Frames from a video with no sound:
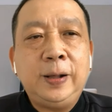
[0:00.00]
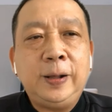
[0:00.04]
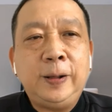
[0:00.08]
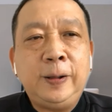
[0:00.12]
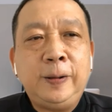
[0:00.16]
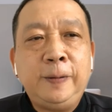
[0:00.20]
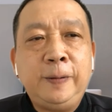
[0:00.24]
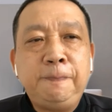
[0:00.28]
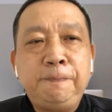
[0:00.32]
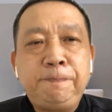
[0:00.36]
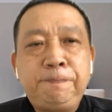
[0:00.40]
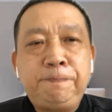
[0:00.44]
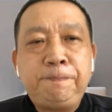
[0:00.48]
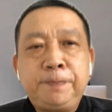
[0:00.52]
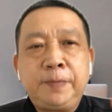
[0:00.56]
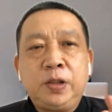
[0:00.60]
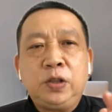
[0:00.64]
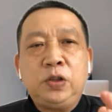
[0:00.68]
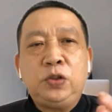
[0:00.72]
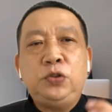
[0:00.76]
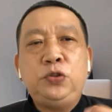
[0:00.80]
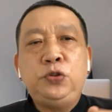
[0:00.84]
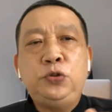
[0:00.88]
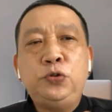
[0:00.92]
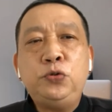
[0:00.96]
um,
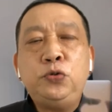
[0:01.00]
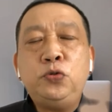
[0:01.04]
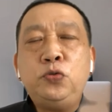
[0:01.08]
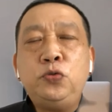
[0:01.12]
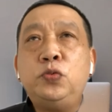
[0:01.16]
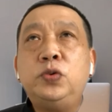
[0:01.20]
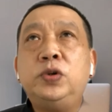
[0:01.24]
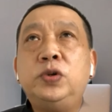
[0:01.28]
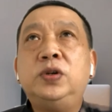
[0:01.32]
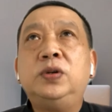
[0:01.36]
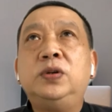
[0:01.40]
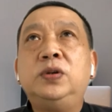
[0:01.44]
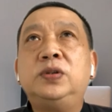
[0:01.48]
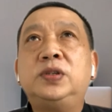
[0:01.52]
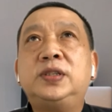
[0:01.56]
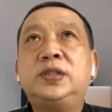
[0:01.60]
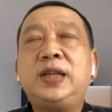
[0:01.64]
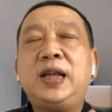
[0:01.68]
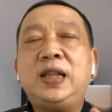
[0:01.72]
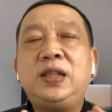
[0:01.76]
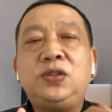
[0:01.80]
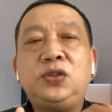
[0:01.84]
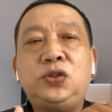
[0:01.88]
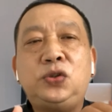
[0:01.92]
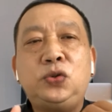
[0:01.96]
you will
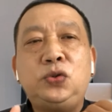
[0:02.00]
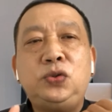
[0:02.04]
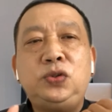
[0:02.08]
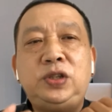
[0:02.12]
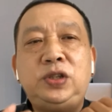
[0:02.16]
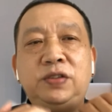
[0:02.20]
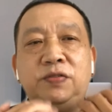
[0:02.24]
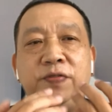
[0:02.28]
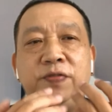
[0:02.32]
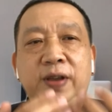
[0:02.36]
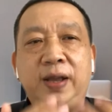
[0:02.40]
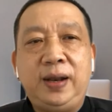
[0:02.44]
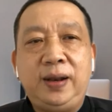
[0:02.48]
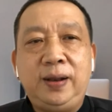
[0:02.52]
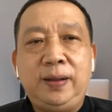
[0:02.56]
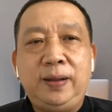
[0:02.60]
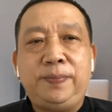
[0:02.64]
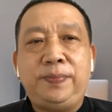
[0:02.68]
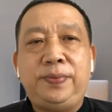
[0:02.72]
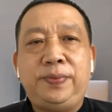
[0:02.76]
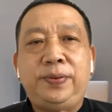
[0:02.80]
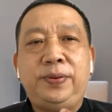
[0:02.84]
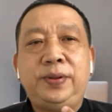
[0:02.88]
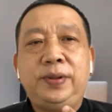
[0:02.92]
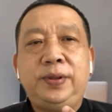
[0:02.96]
start to develop